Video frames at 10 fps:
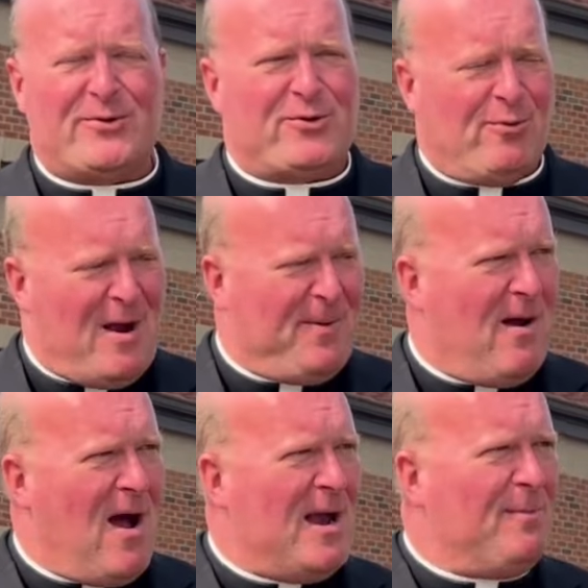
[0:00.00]
So right
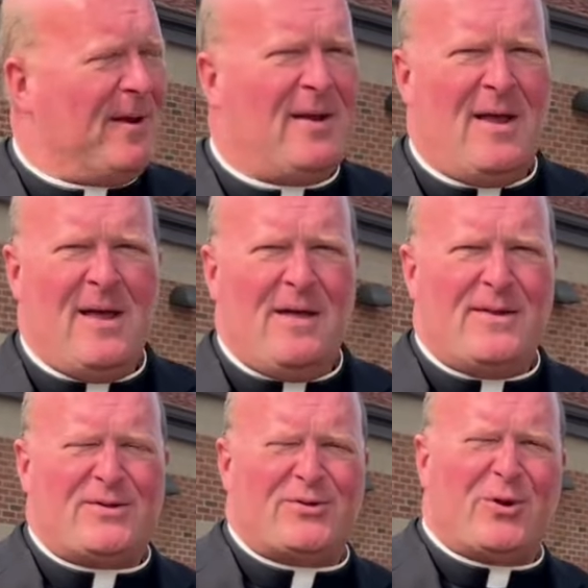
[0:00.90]
behind me,
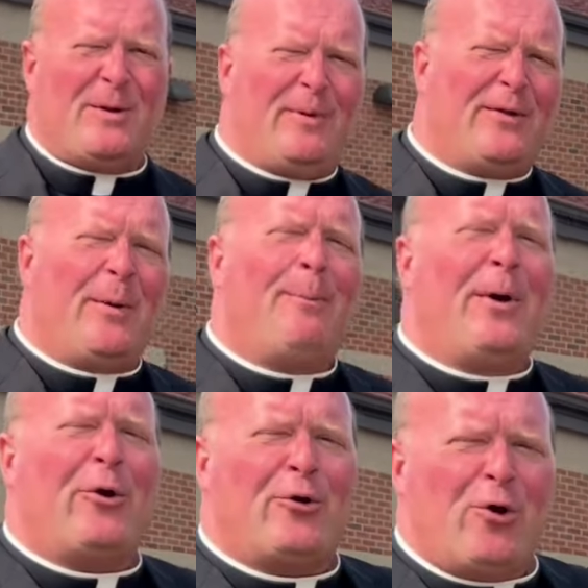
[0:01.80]
this is going to be the
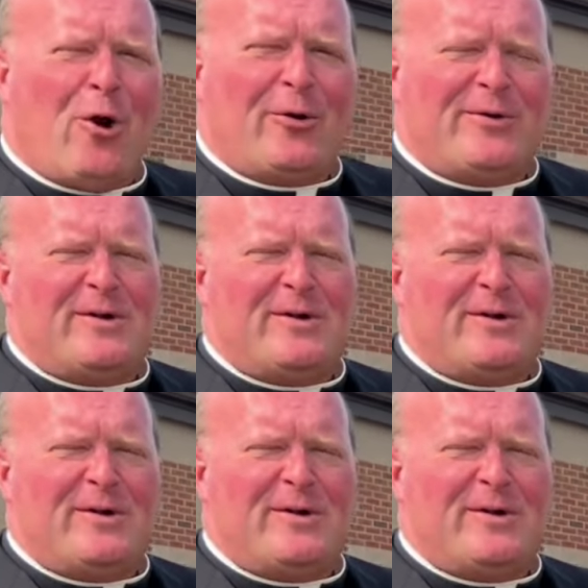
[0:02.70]
beer garden